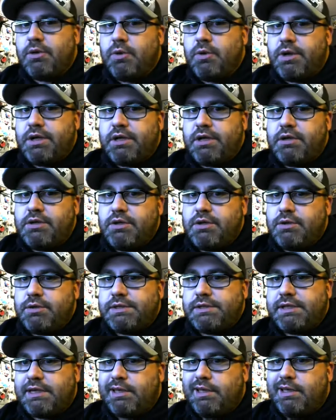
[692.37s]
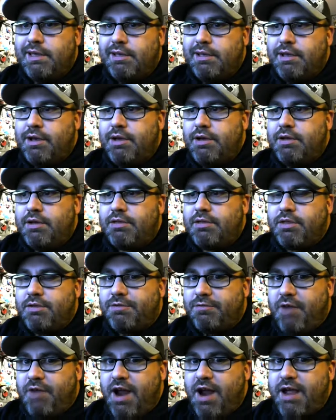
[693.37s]
what it can do is the
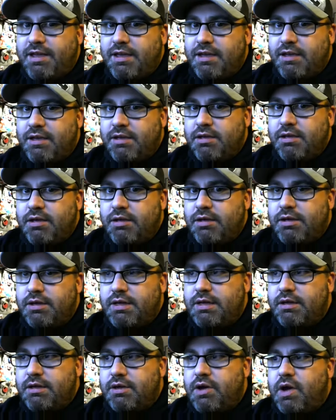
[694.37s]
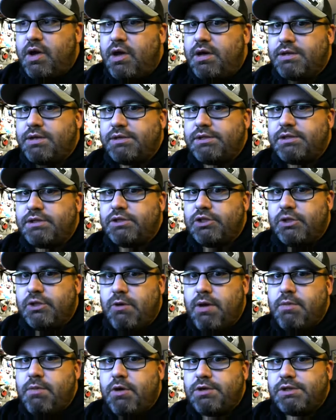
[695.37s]
fracking can cause
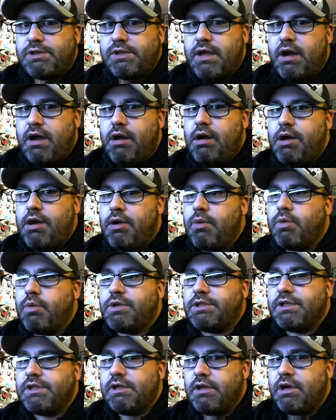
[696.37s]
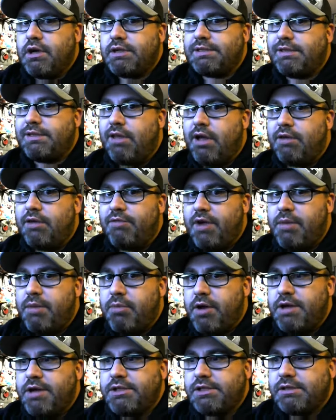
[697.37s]
tremors in the area, which can cause a lot of
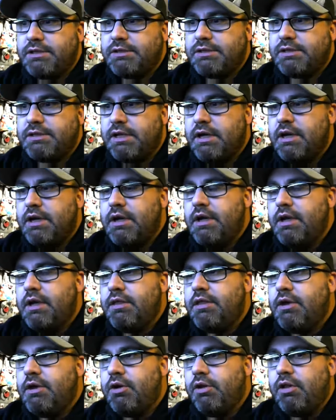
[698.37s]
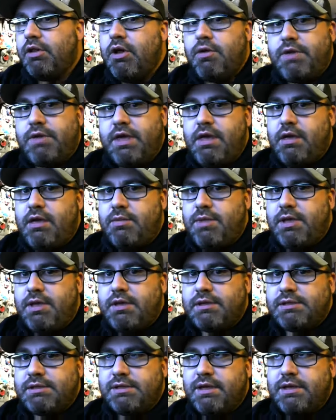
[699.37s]
vibrations that are low key,
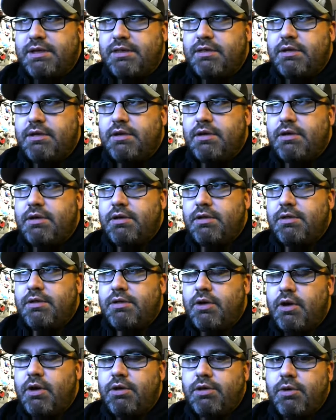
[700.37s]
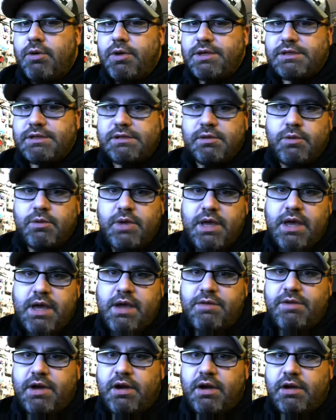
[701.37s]
because like the earthquakes that we
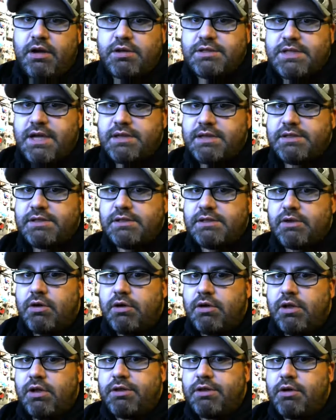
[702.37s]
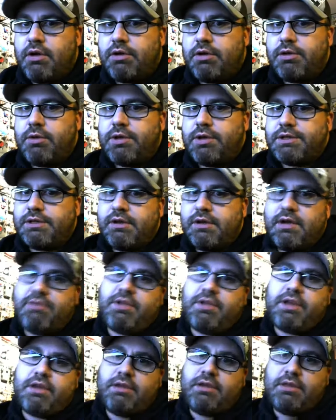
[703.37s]
have here in Texas aren't like the earthquakes you have
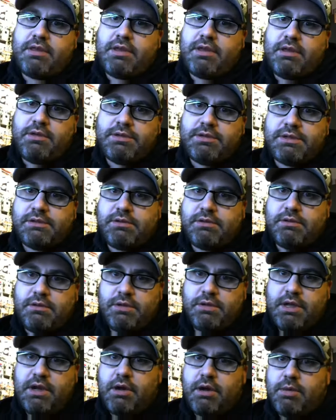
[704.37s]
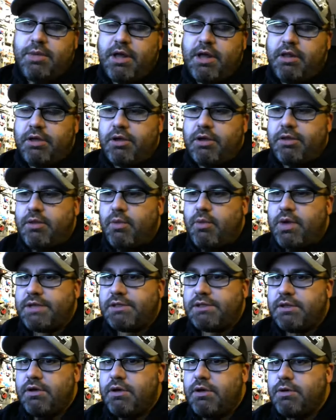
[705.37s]
like that you hear about like on the
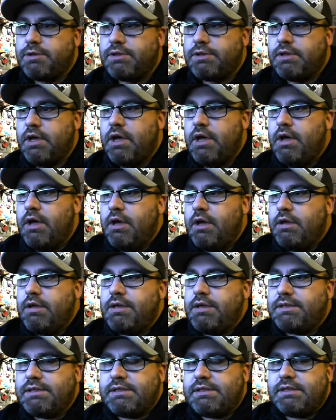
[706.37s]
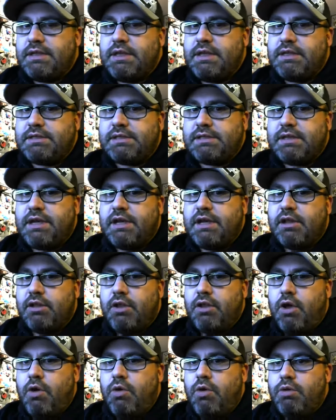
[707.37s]
West Coast. It's like
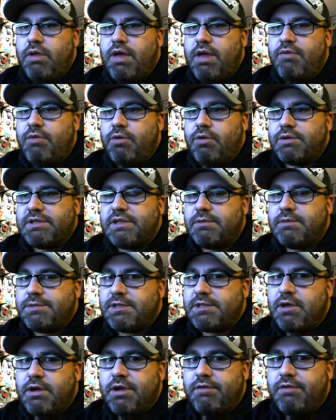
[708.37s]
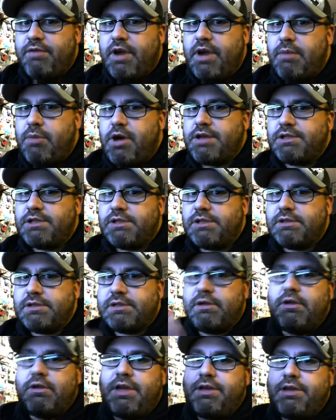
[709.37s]
low level subsonic vibration.
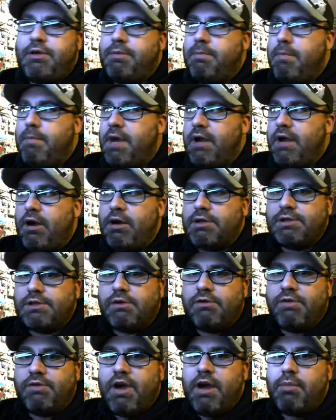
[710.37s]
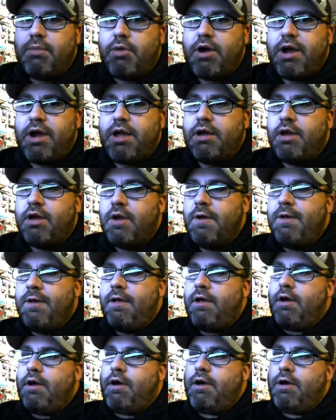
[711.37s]
So like mirrors will vibrate.
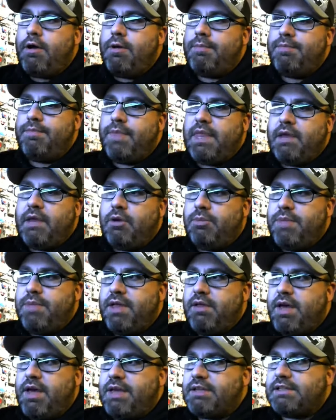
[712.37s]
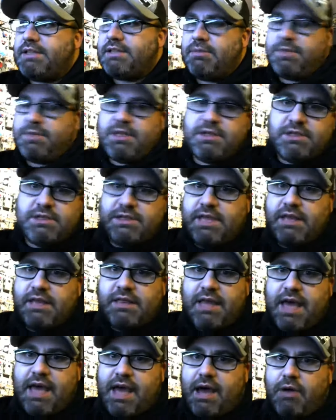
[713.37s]
It'll be like something just hit
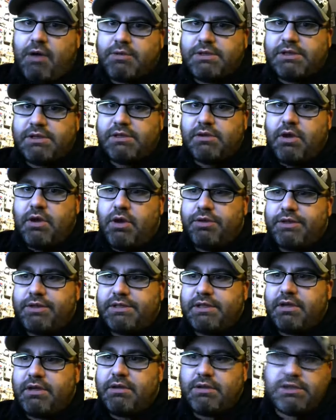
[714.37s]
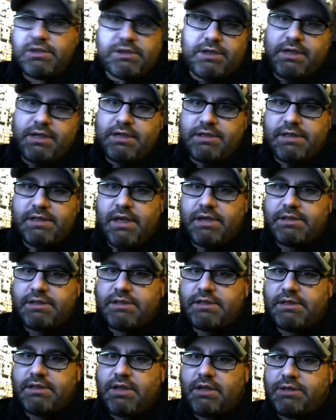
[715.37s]
the house all of a sudden, just like a
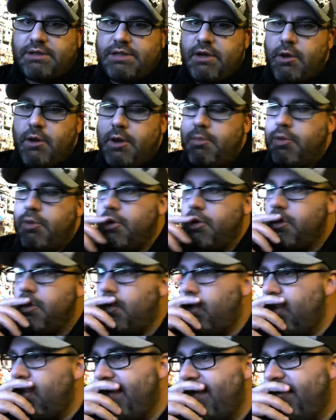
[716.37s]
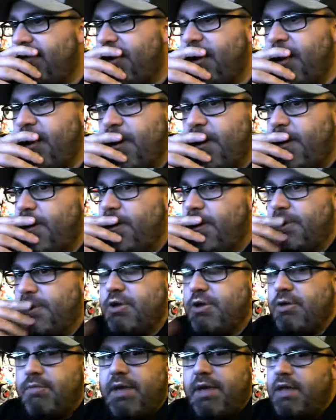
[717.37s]
solitary boom or whatever,
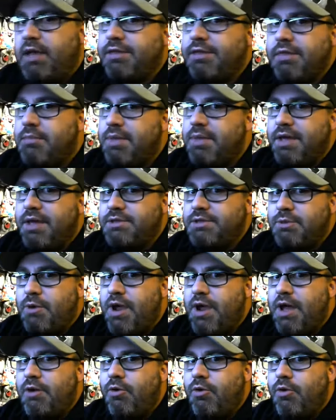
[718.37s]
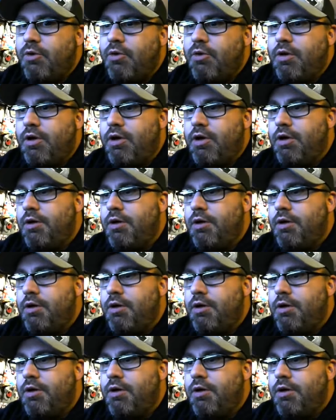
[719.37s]
could make like the beds rattle.